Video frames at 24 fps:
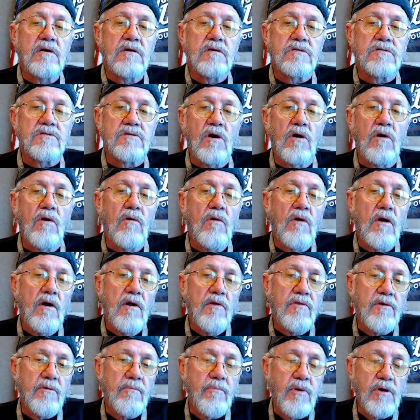So
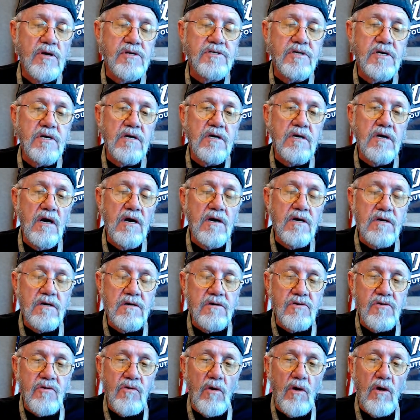they're pushing gun
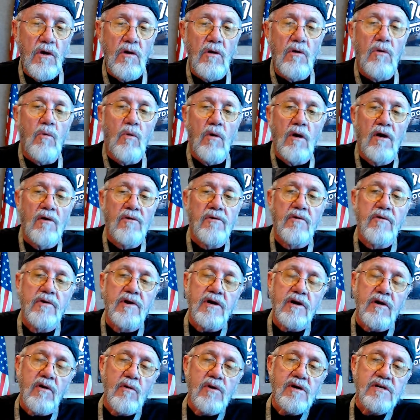control while they're
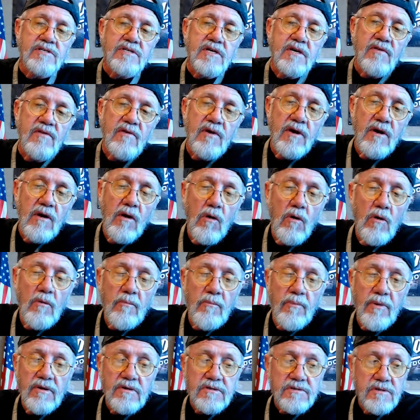increasing their own
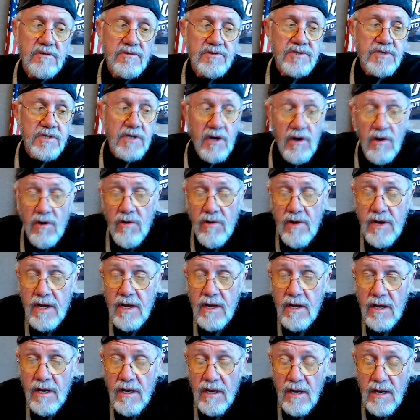personal
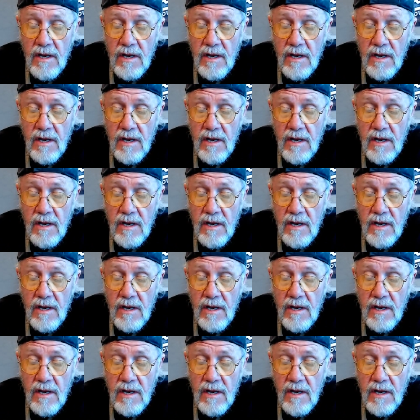security.